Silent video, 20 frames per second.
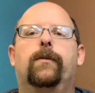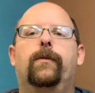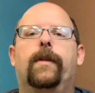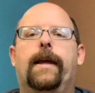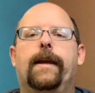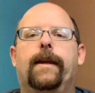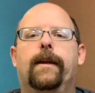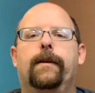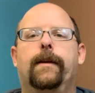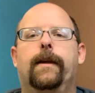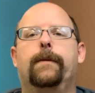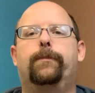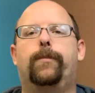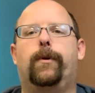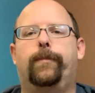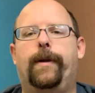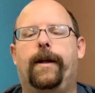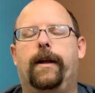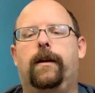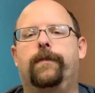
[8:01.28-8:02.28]
they can get
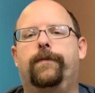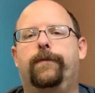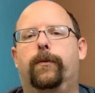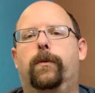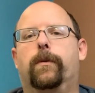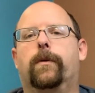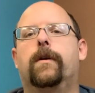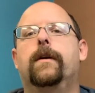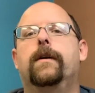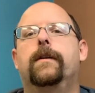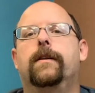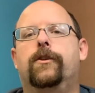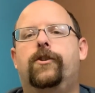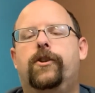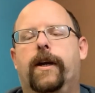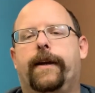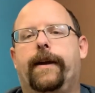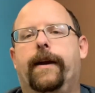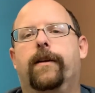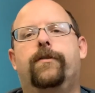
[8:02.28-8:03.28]
prepared for the
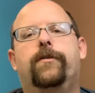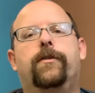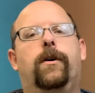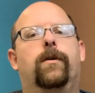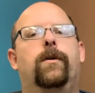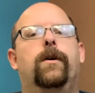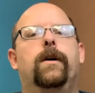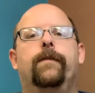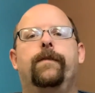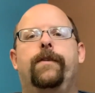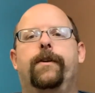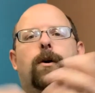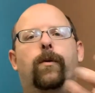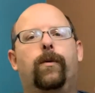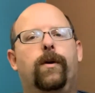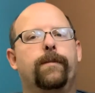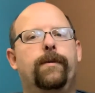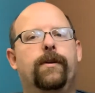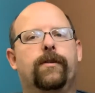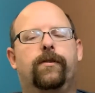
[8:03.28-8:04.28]
checkout. So if you don't
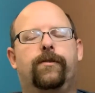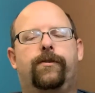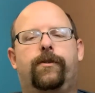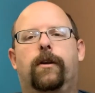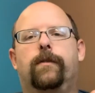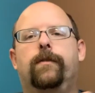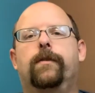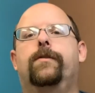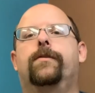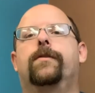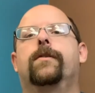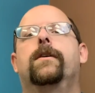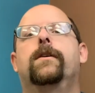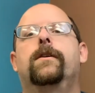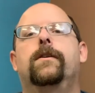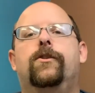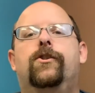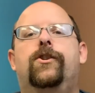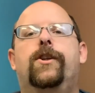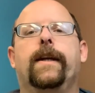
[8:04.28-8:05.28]
want to miss the service,
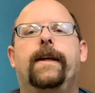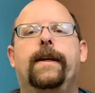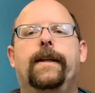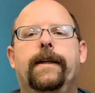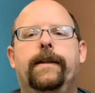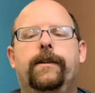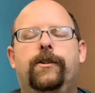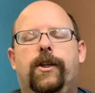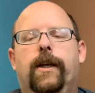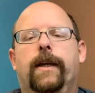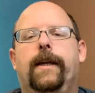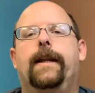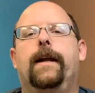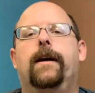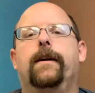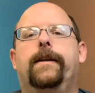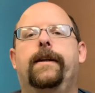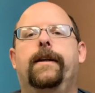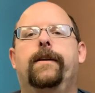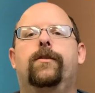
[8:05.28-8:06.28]
checking in, checking
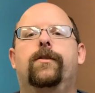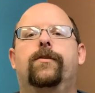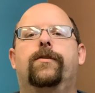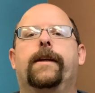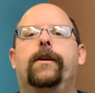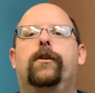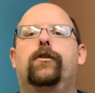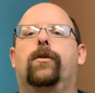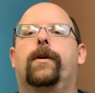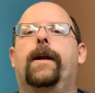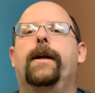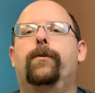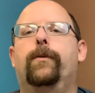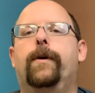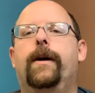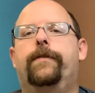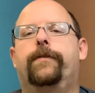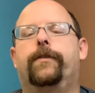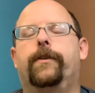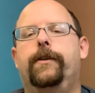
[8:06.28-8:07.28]
out kids is a great
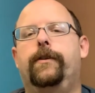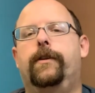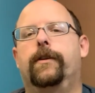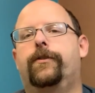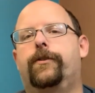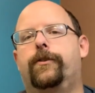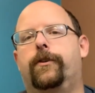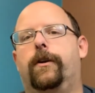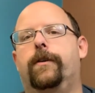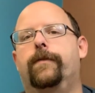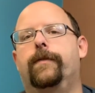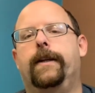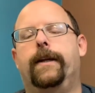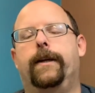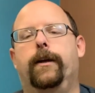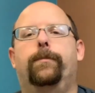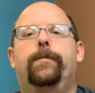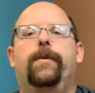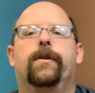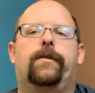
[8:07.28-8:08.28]
way for you to serve and
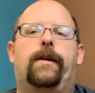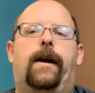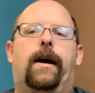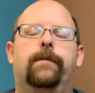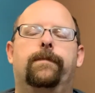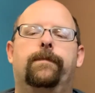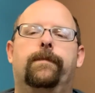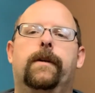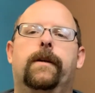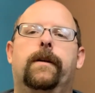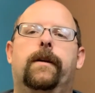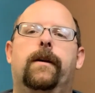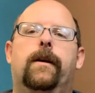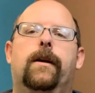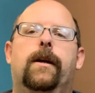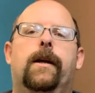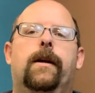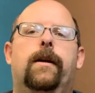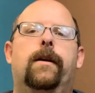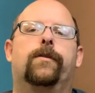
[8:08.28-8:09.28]
help us out.
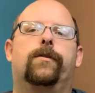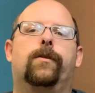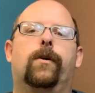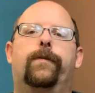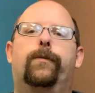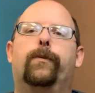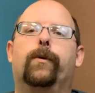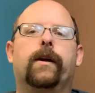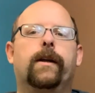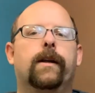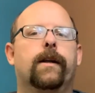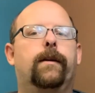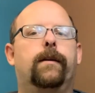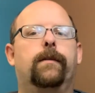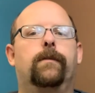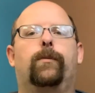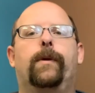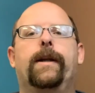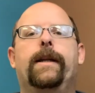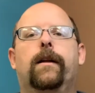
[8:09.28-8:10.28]
So if we're going to
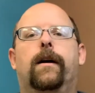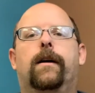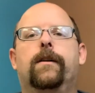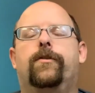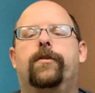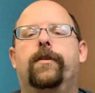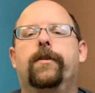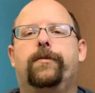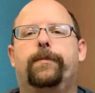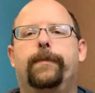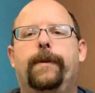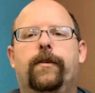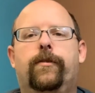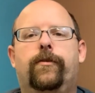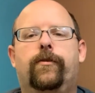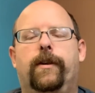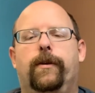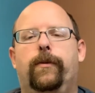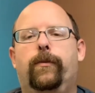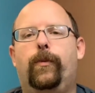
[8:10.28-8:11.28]
relaunch this
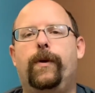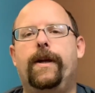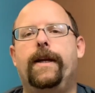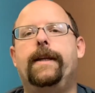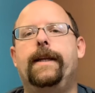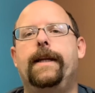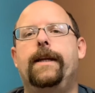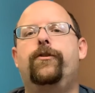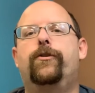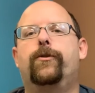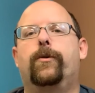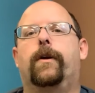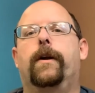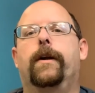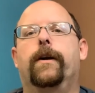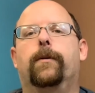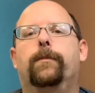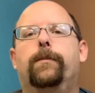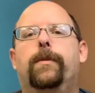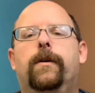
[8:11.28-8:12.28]
ministry, we need your
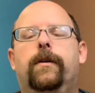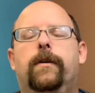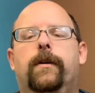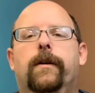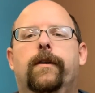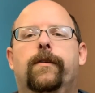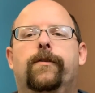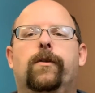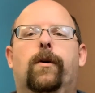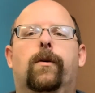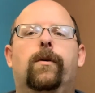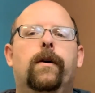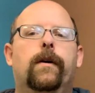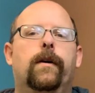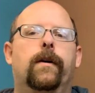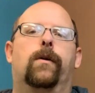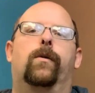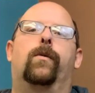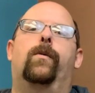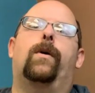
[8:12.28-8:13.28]
help. So
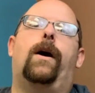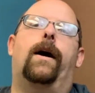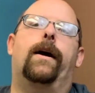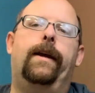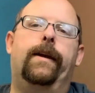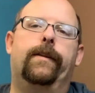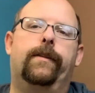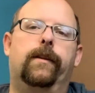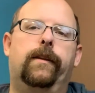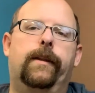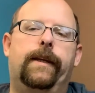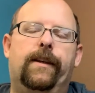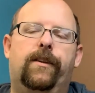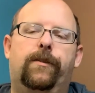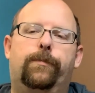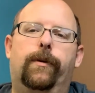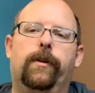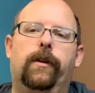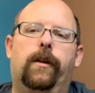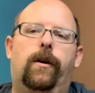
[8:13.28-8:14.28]
in the links
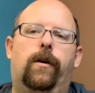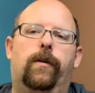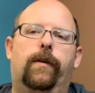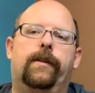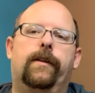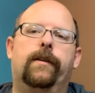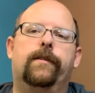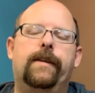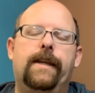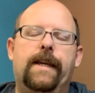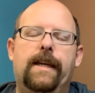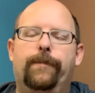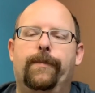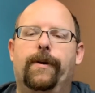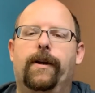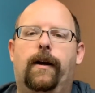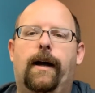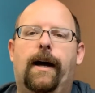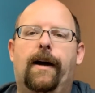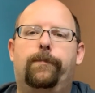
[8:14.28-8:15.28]
below in this
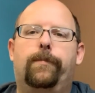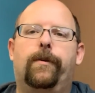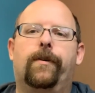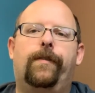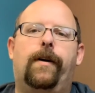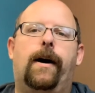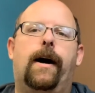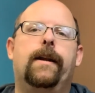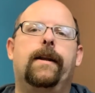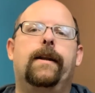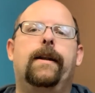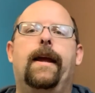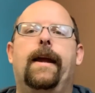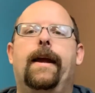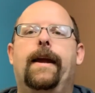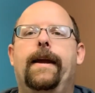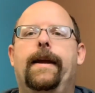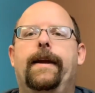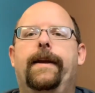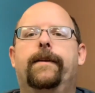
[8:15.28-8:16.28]
email, I provided
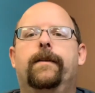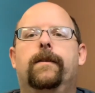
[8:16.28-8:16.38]
a